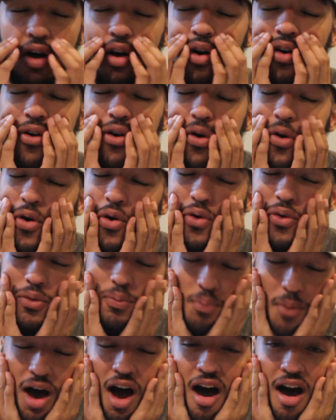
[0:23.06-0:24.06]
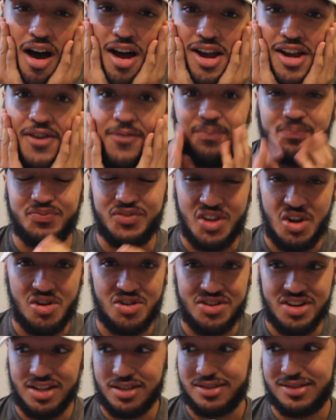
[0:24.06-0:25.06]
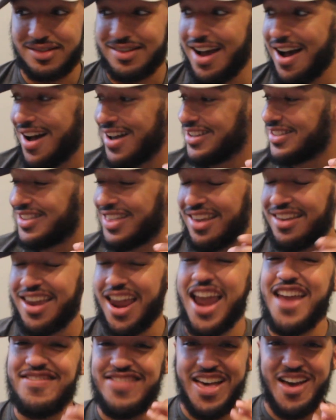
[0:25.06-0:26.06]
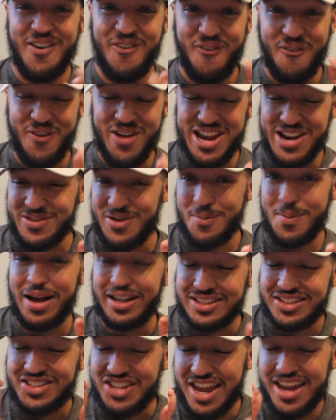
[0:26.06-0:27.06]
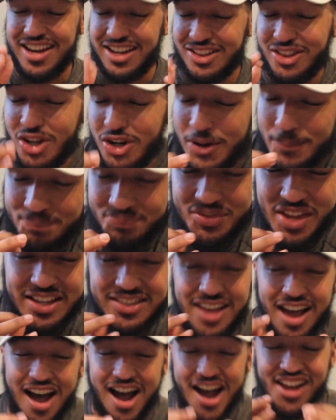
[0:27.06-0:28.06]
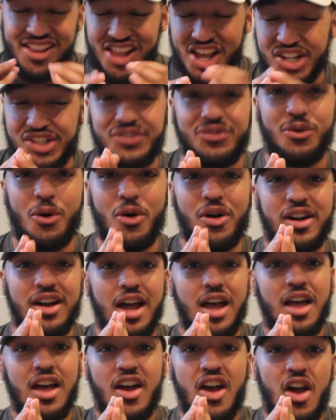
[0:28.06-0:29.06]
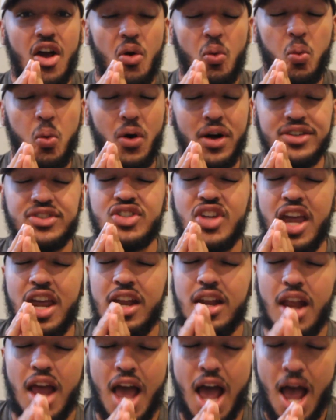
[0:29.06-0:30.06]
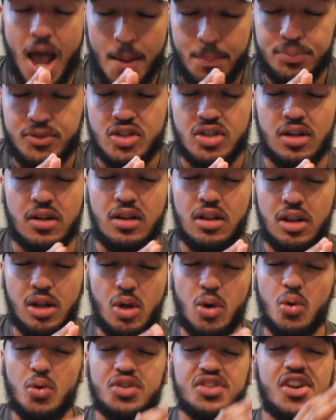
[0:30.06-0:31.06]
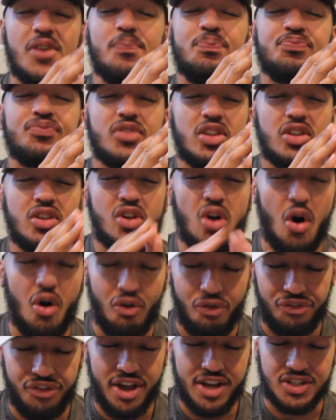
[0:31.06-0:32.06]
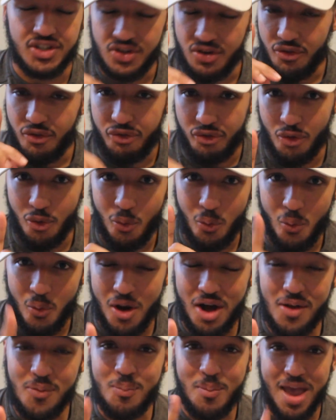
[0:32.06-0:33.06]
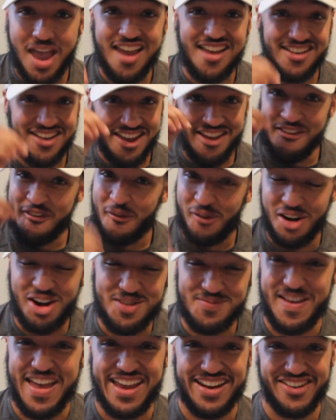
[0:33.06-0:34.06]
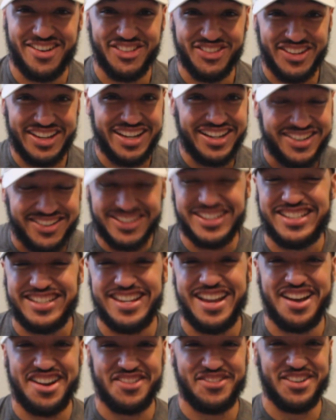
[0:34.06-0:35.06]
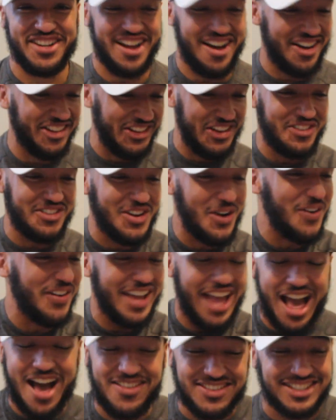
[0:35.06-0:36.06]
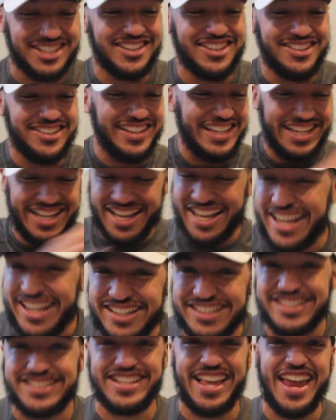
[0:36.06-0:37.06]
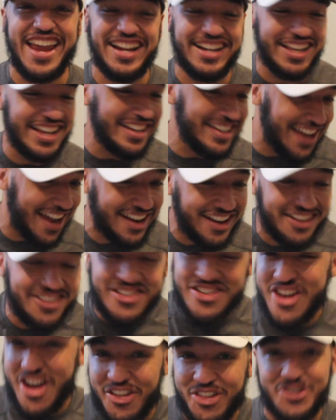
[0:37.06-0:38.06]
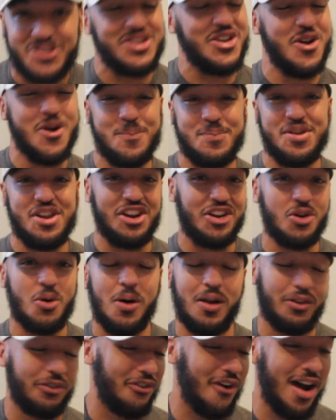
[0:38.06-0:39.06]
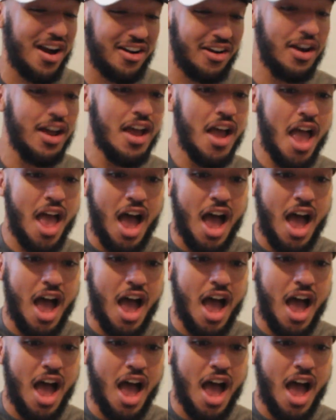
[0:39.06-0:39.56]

Oh my goodness, guys. The game that we were about to take a look at the highlights for was an absolute goal fest for one man and one man only, Cristiano Ronaldo, going absolutely insane in yet another European qualifier.